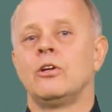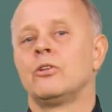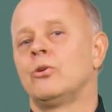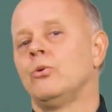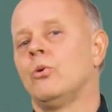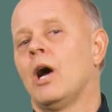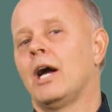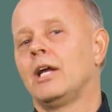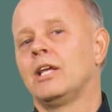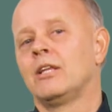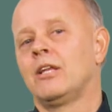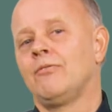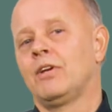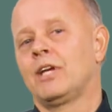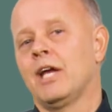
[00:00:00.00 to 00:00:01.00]
to
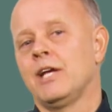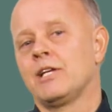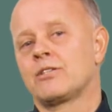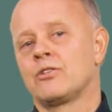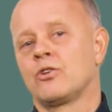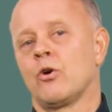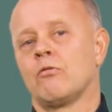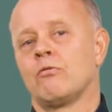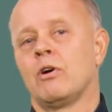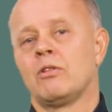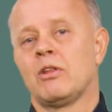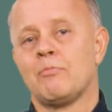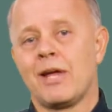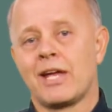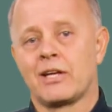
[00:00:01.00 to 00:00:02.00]
identification of
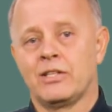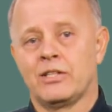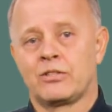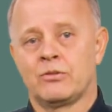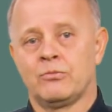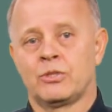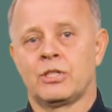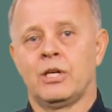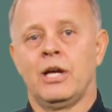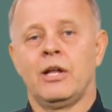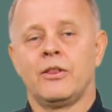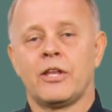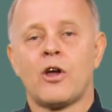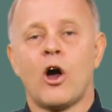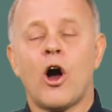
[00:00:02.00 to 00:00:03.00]
the mechanisms
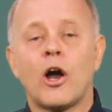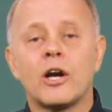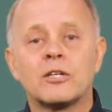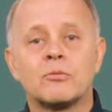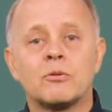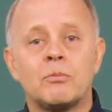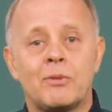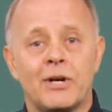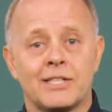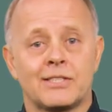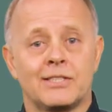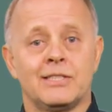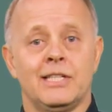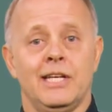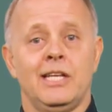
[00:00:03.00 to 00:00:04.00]
that are
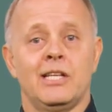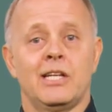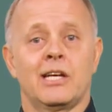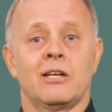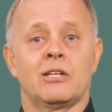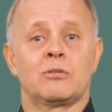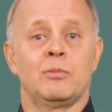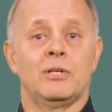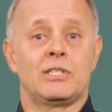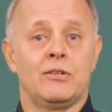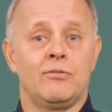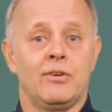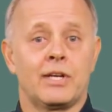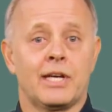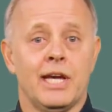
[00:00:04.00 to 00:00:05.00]
present in the
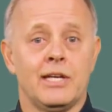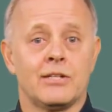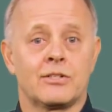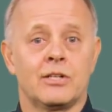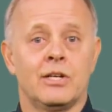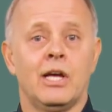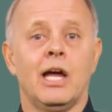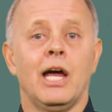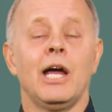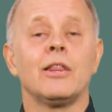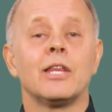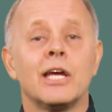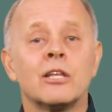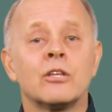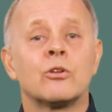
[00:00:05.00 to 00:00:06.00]
specific case, and
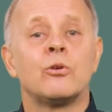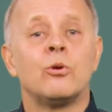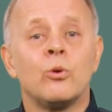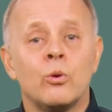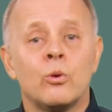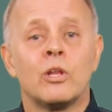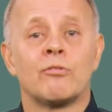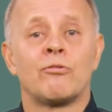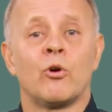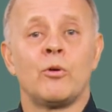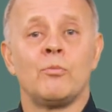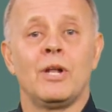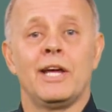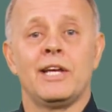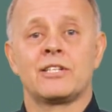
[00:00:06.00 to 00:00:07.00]
then to the
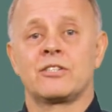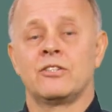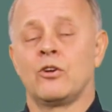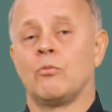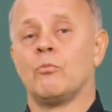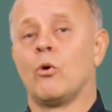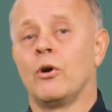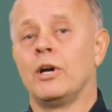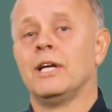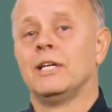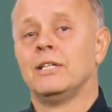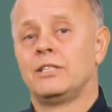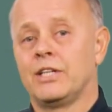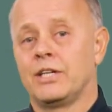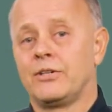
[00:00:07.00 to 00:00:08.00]
formulation of more
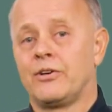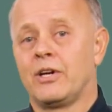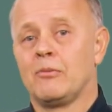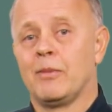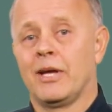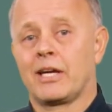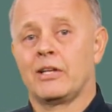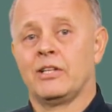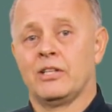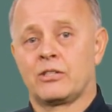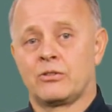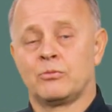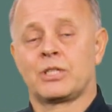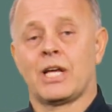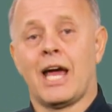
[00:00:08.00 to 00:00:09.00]
general
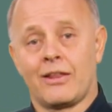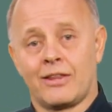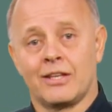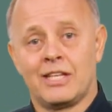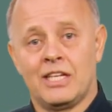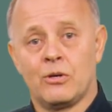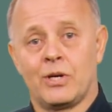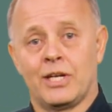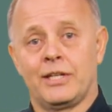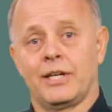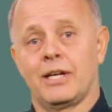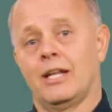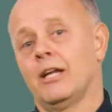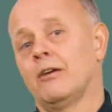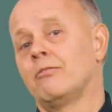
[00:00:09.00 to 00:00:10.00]
mechanisms at the
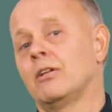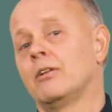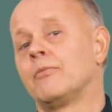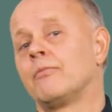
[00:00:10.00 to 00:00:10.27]
theoretical level.